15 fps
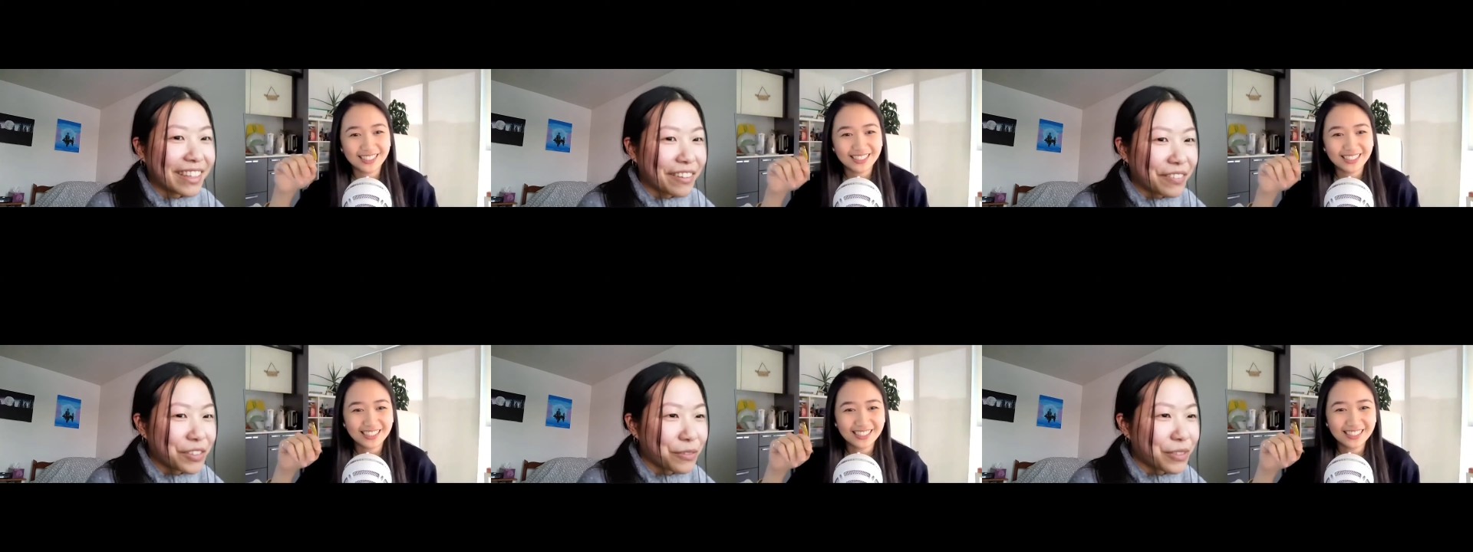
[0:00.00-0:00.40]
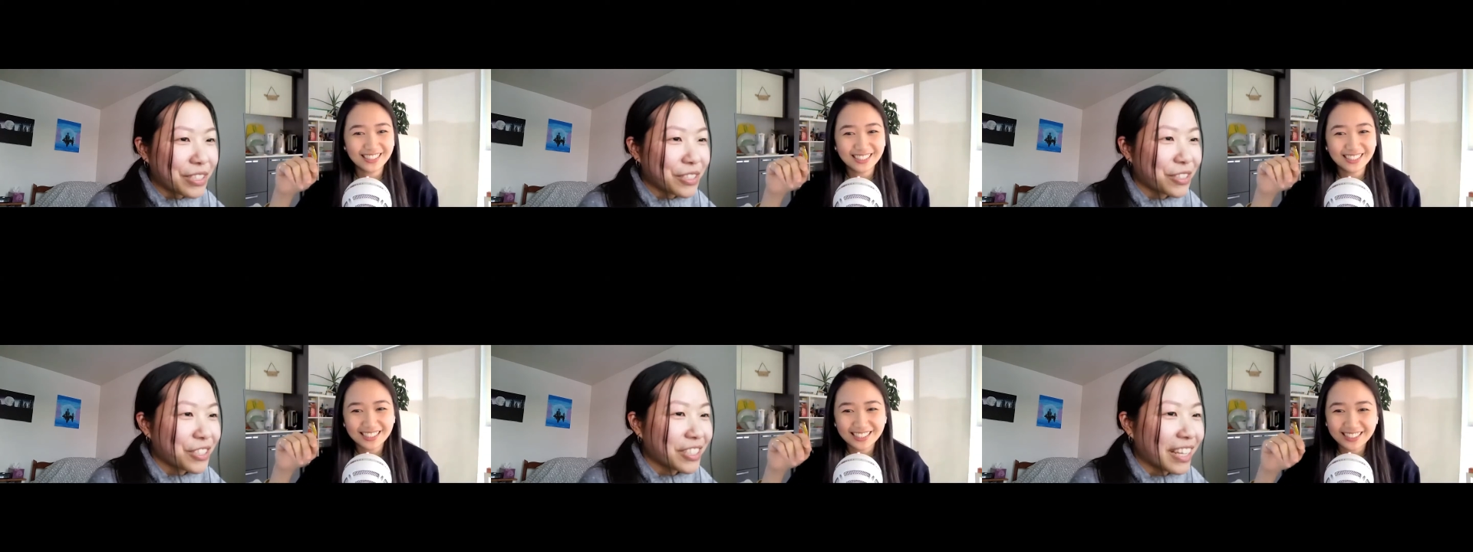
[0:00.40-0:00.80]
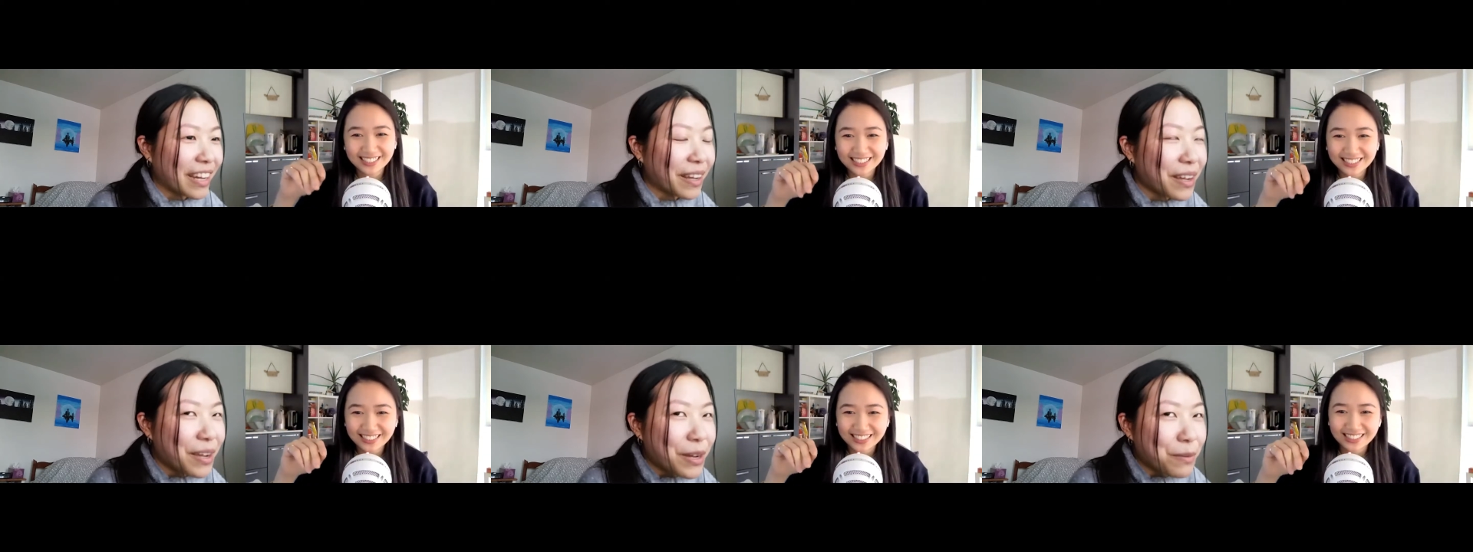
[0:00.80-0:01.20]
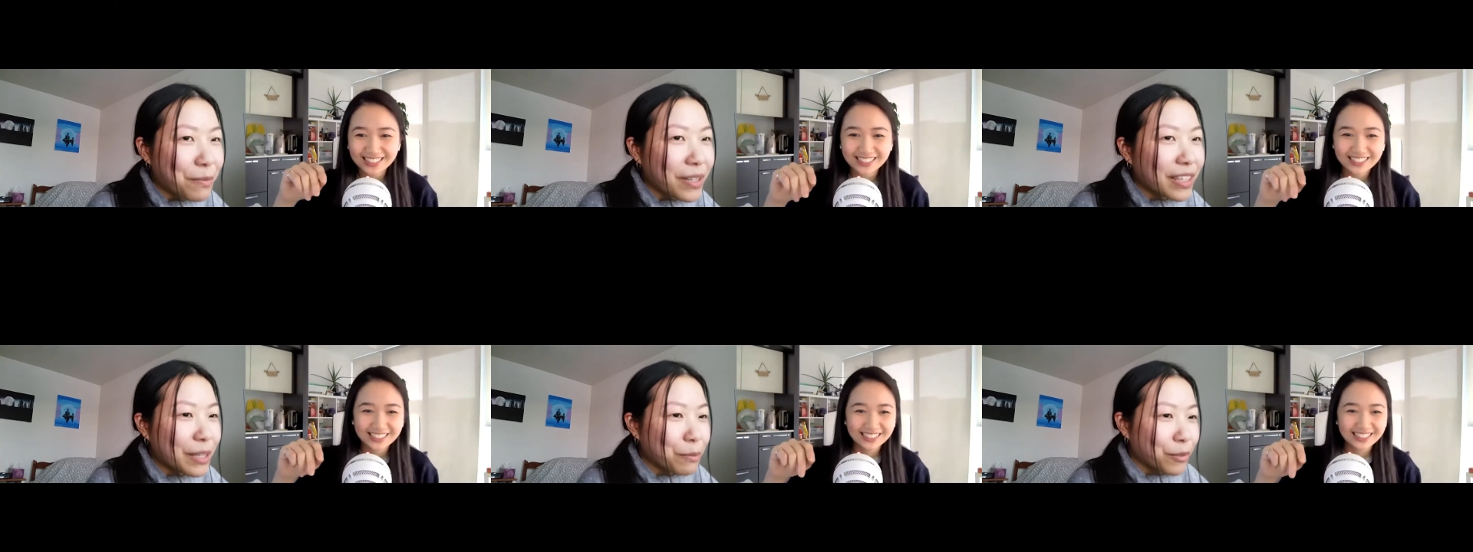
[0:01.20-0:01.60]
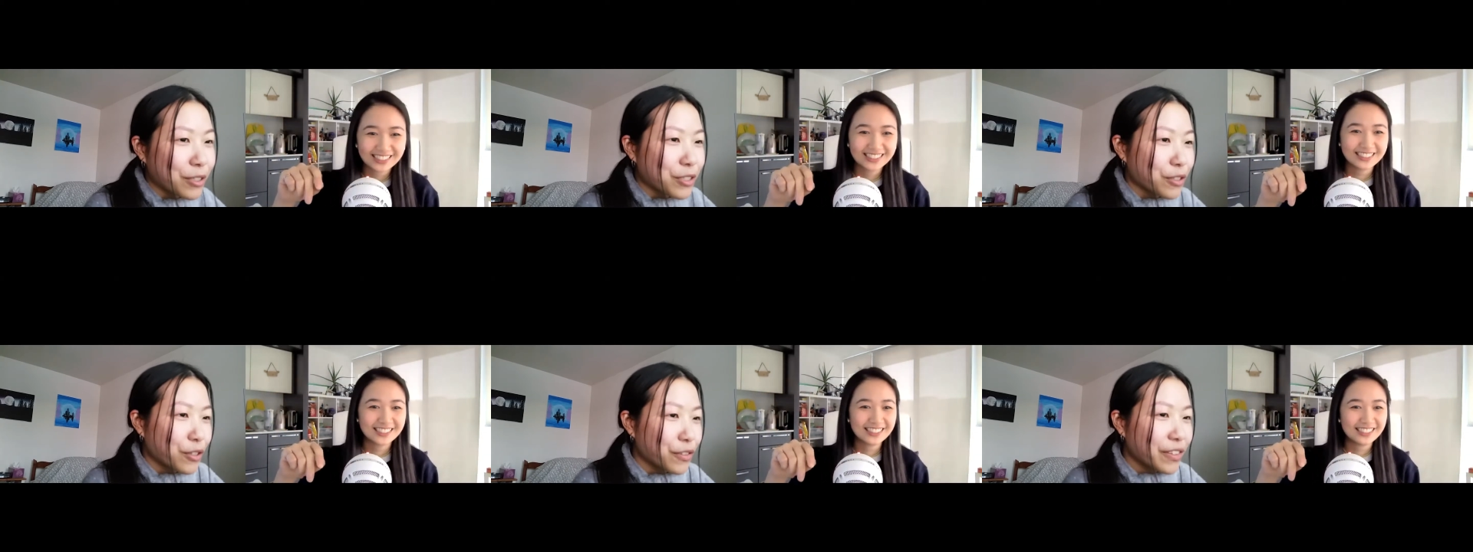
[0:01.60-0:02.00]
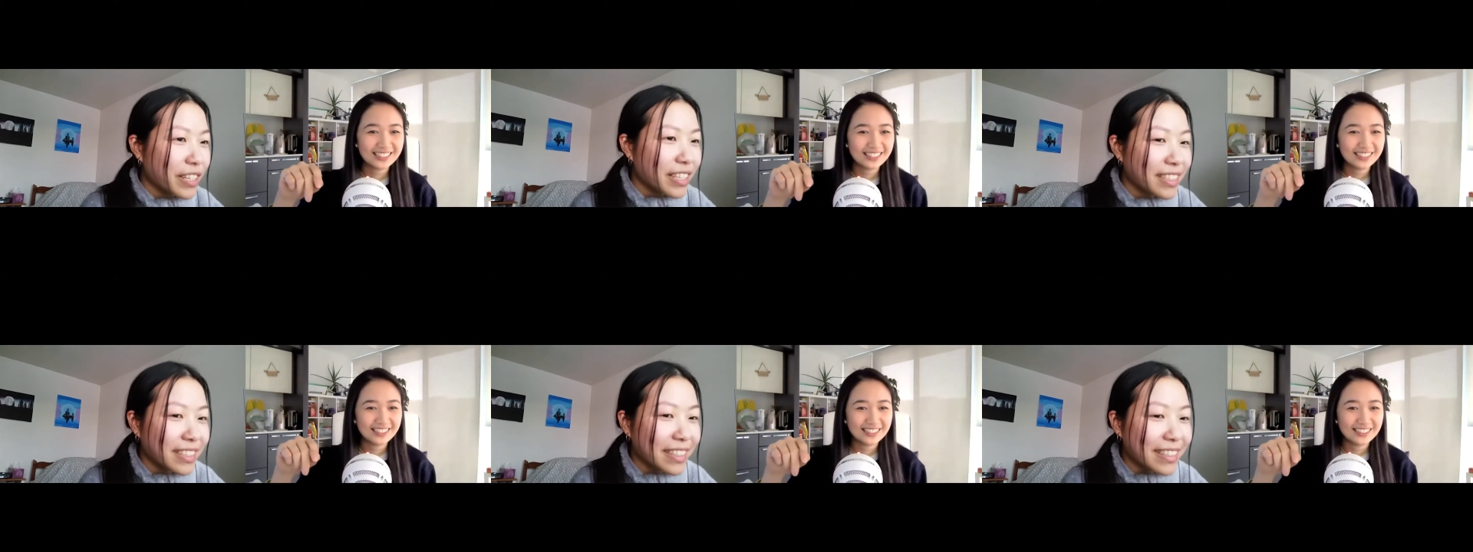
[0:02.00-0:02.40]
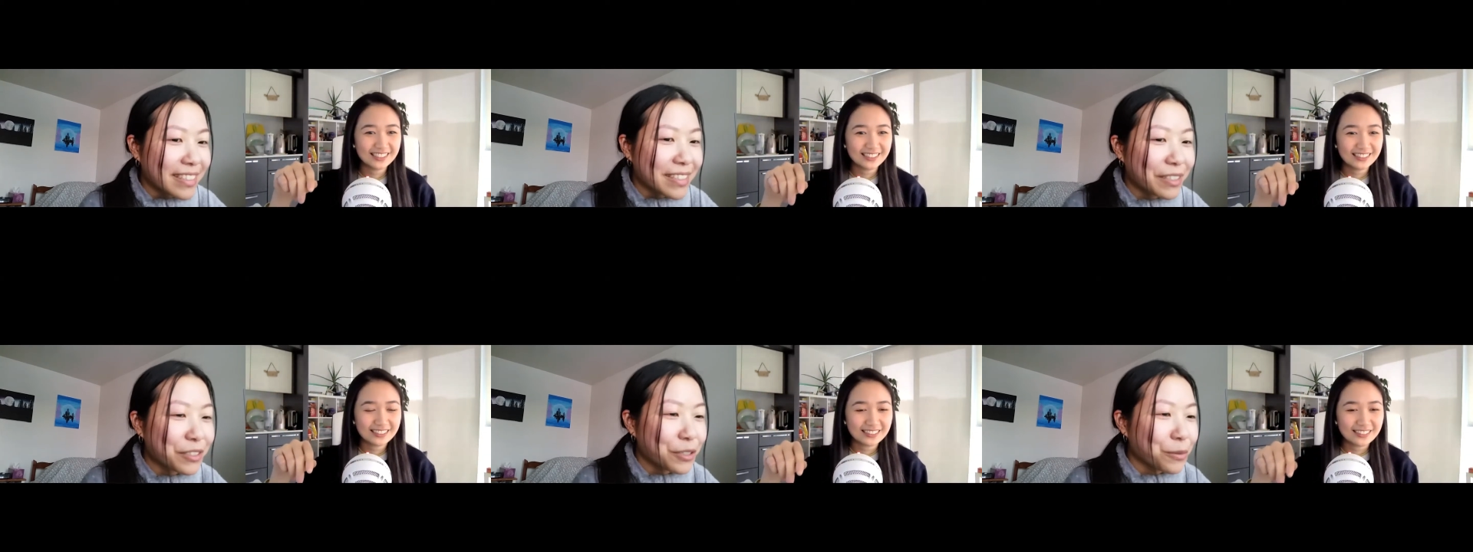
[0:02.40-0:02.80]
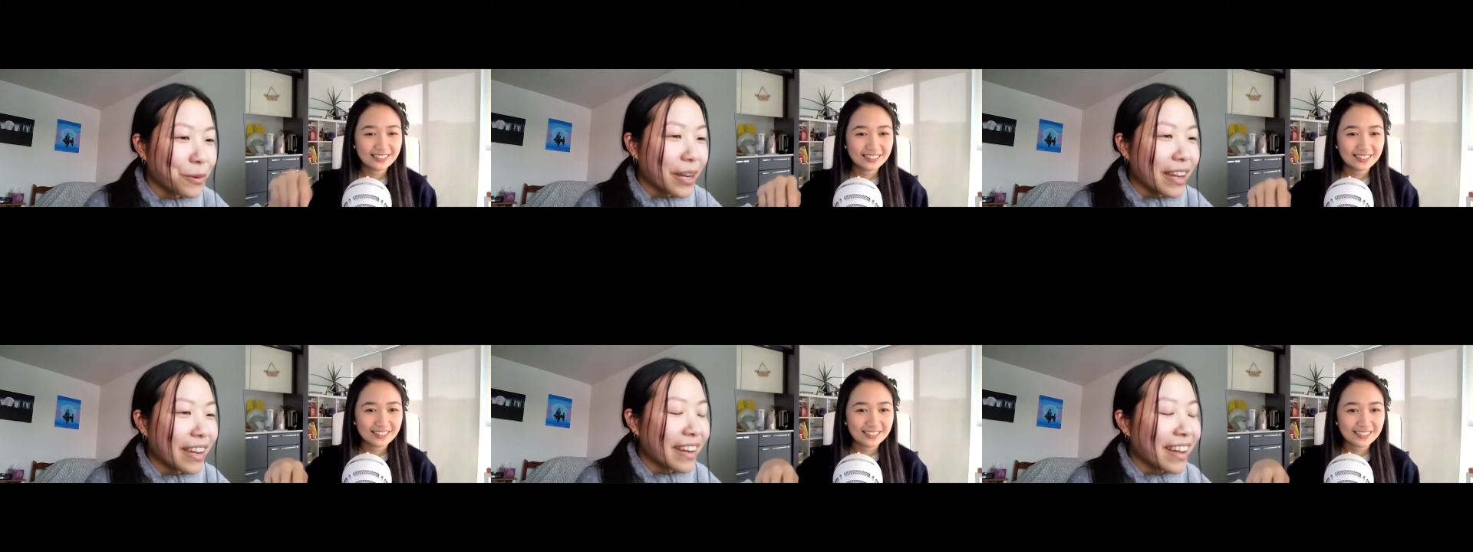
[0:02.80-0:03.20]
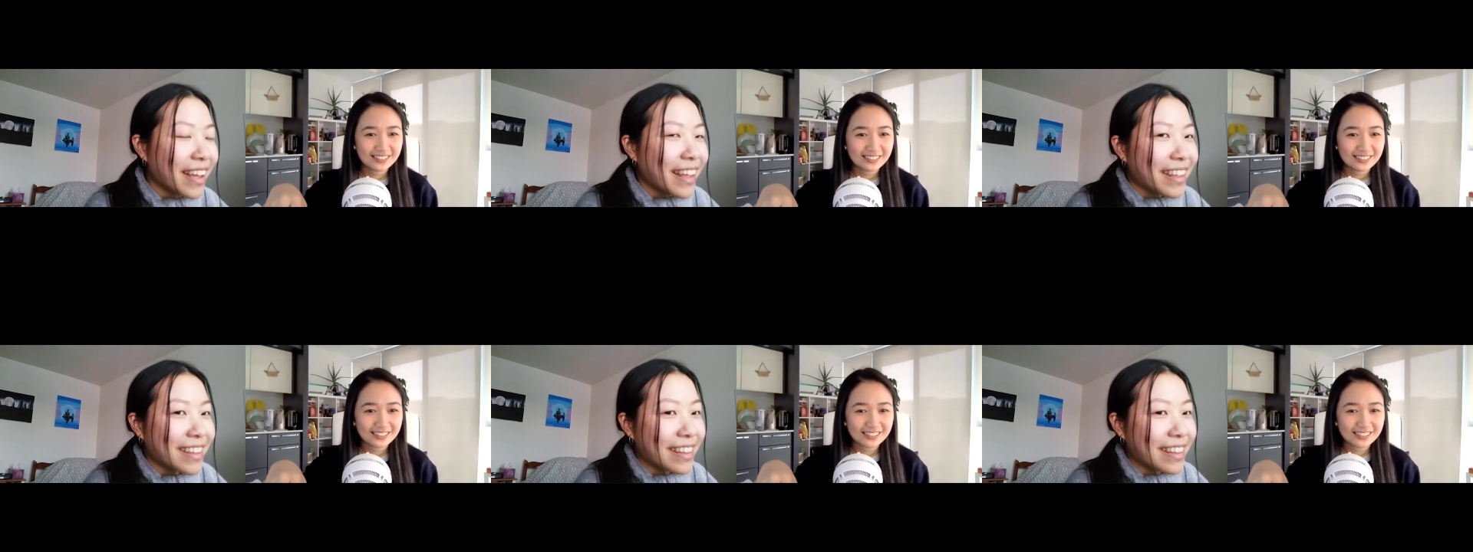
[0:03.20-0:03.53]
Speaker 1: yeah, I have to research that. But they preserve it in such a way